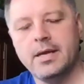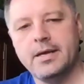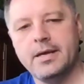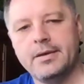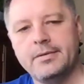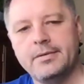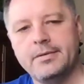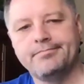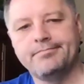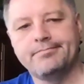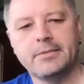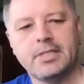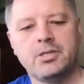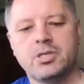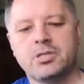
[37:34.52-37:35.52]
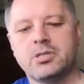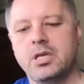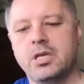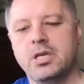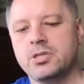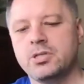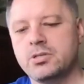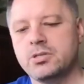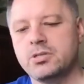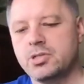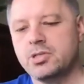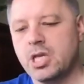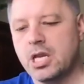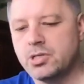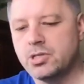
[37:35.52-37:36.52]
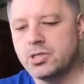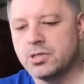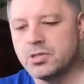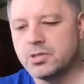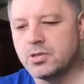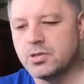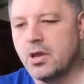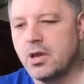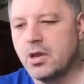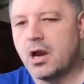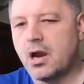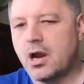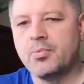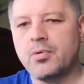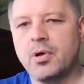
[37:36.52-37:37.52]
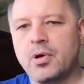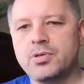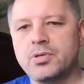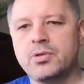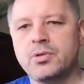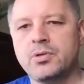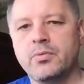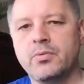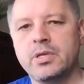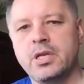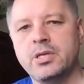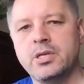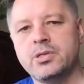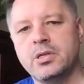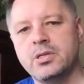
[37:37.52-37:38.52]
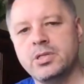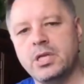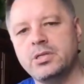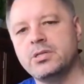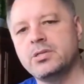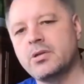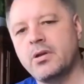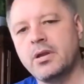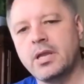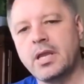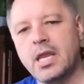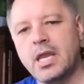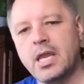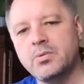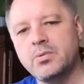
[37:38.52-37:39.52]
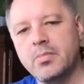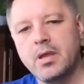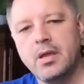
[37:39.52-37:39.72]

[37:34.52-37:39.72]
um, it just it just changes our approach to origination and changes our engagement